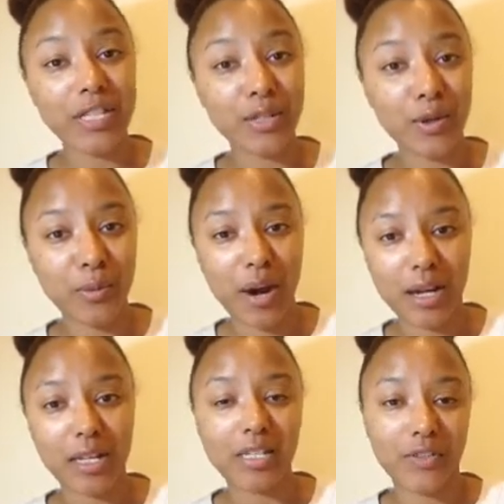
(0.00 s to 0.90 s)
physical
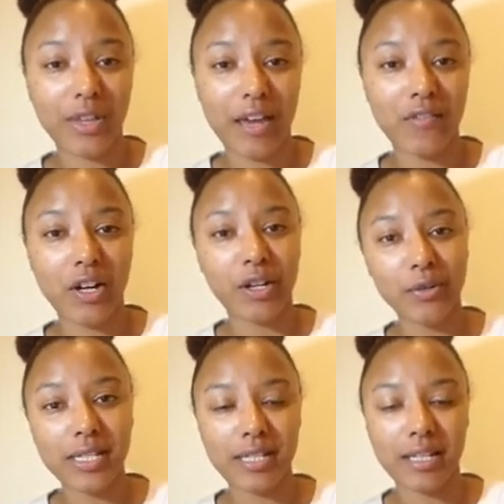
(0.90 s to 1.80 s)
products for that very
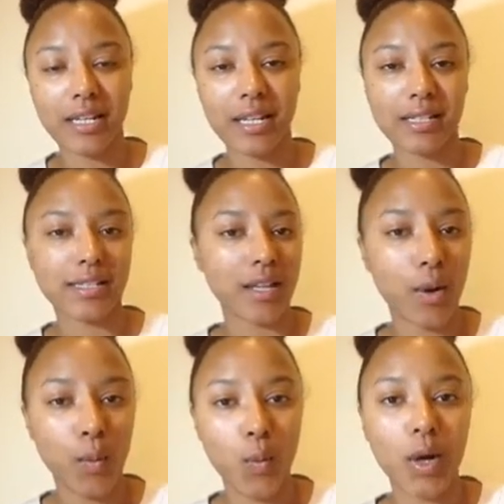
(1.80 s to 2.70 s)
reason. It is
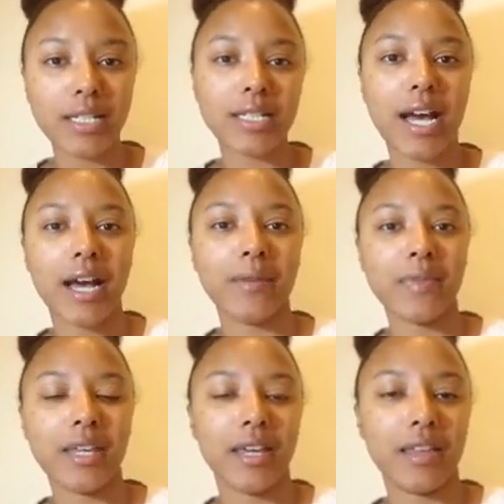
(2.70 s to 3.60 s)
a one-time
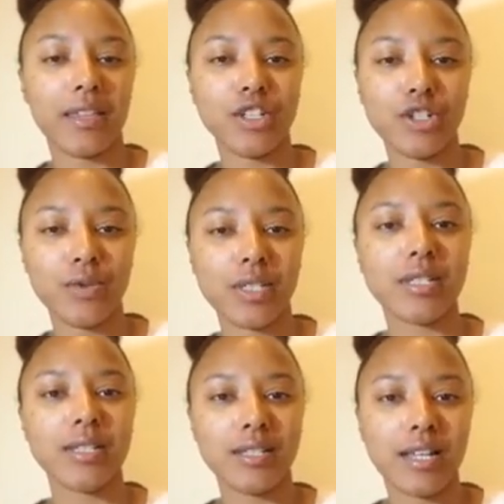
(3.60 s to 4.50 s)
thing that you
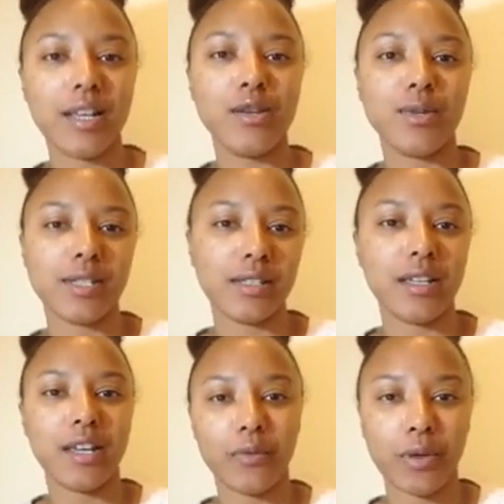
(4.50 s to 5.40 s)
just continuously
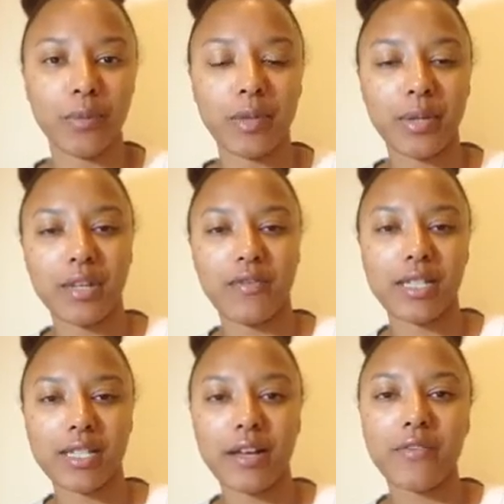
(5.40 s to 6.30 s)
can reap the
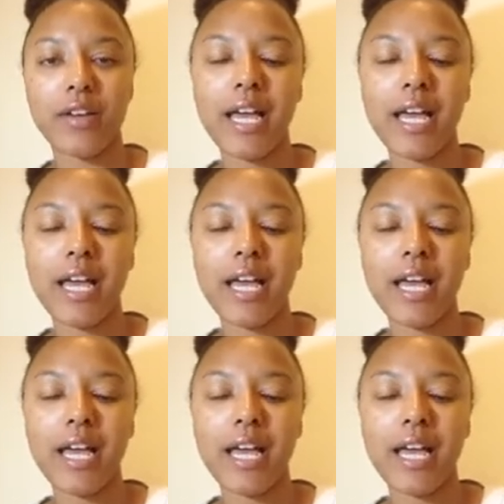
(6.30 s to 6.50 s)
benefits of.